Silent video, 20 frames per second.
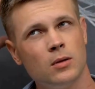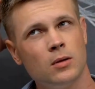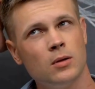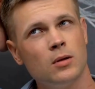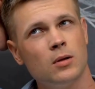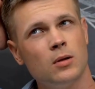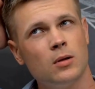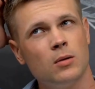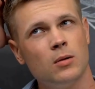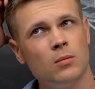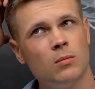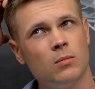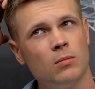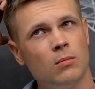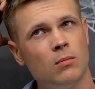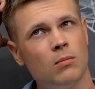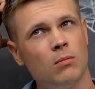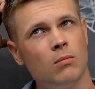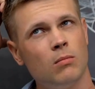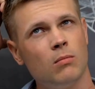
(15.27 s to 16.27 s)
Maybe you've
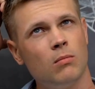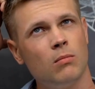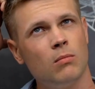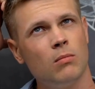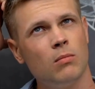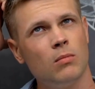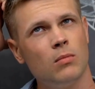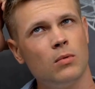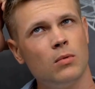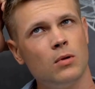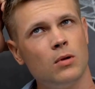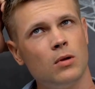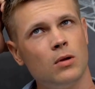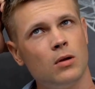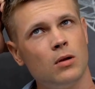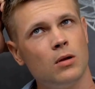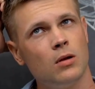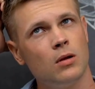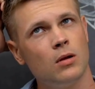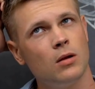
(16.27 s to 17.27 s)
heard
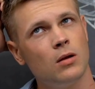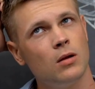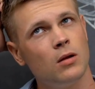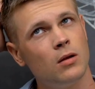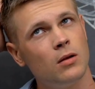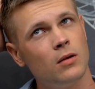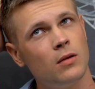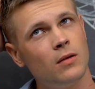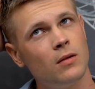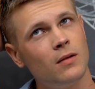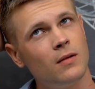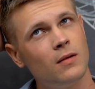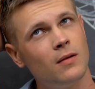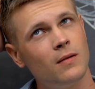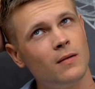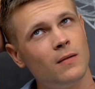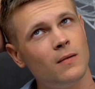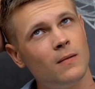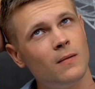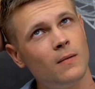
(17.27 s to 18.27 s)
neurofeedback can make you
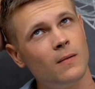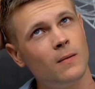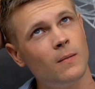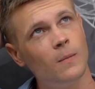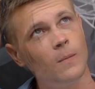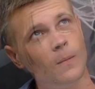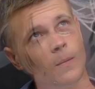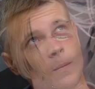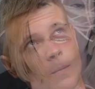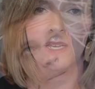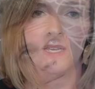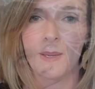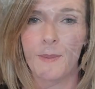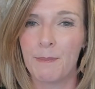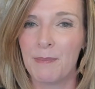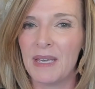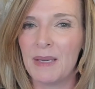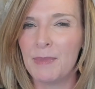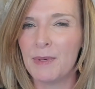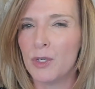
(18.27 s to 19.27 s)
worse.
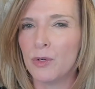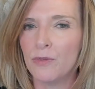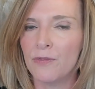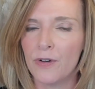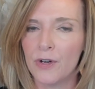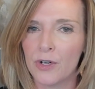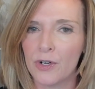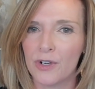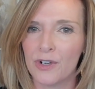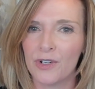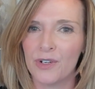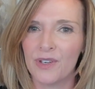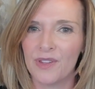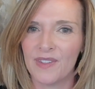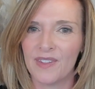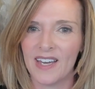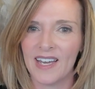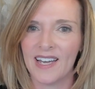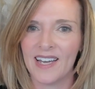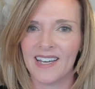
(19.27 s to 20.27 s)
Maybe you've
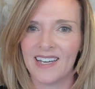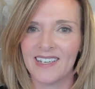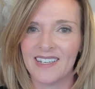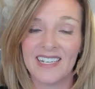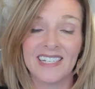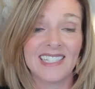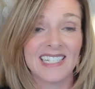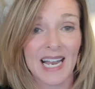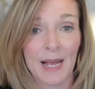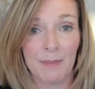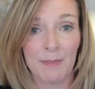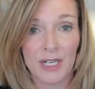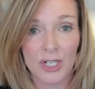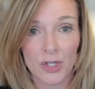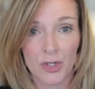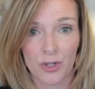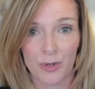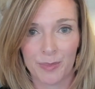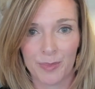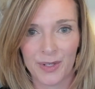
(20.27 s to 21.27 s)
heard that it's not
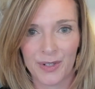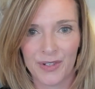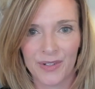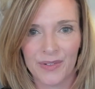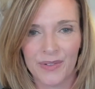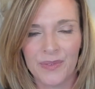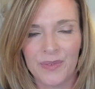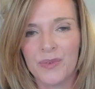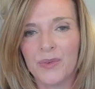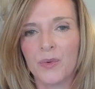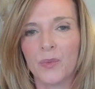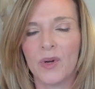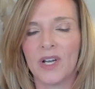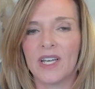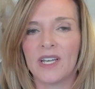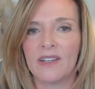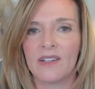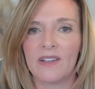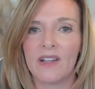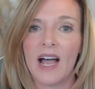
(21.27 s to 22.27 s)
measurable.
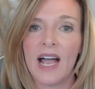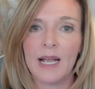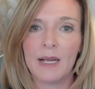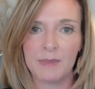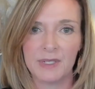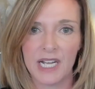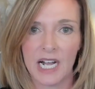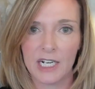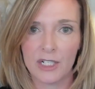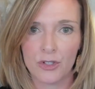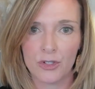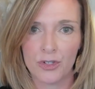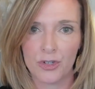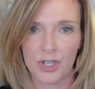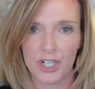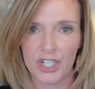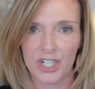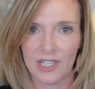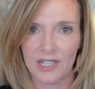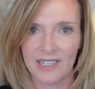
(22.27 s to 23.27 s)
Well, I'm Dr.
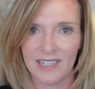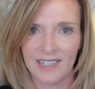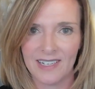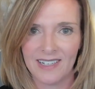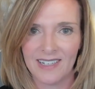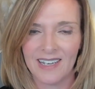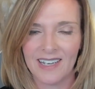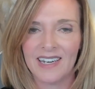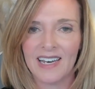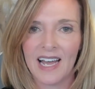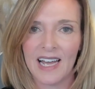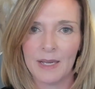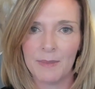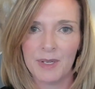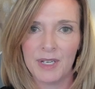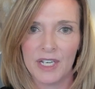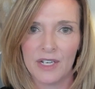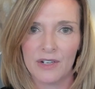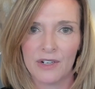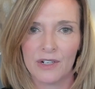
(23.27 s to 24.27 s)
Trish Leigh, and
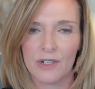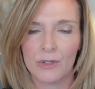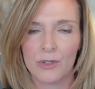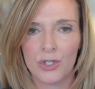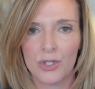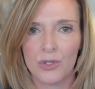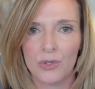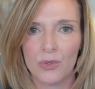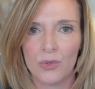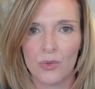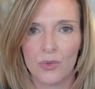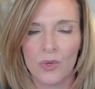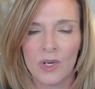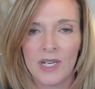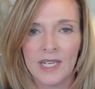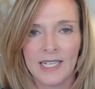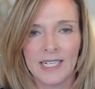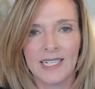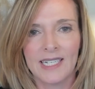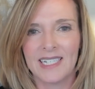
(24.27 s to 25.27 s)
I'm here to
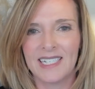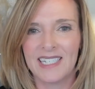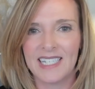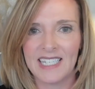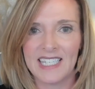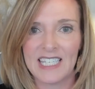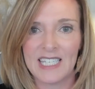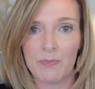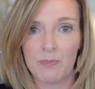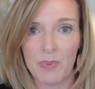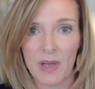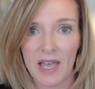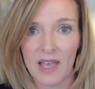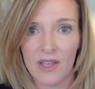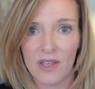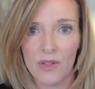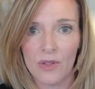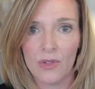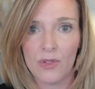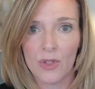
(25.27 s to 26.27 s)

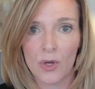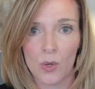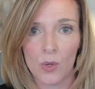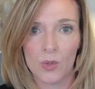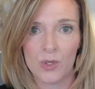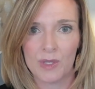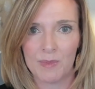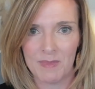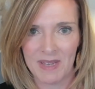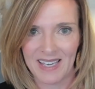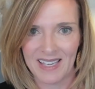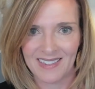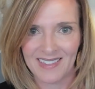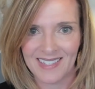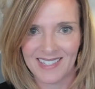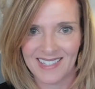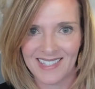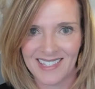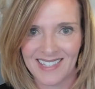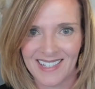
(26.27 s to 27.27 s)
dispel those
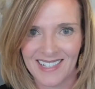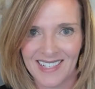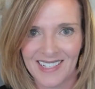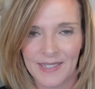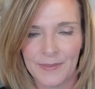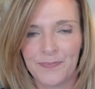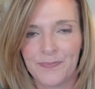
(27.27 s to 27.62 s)
myths.